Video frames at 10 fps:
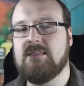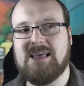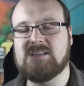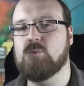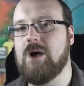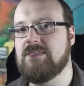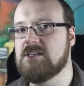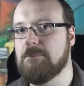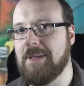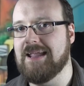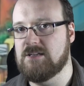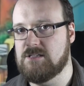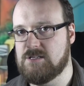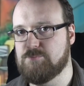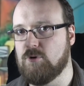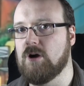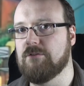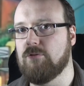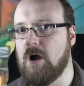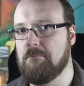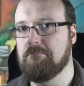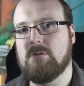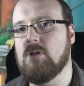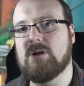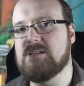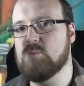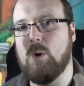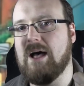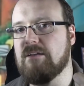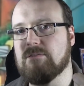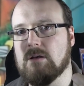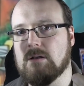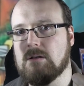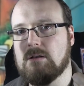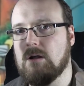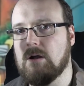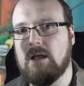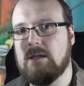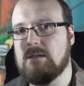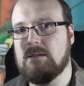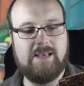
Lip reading: That's where the debate sprung from. But look, it's Wyvern, alright?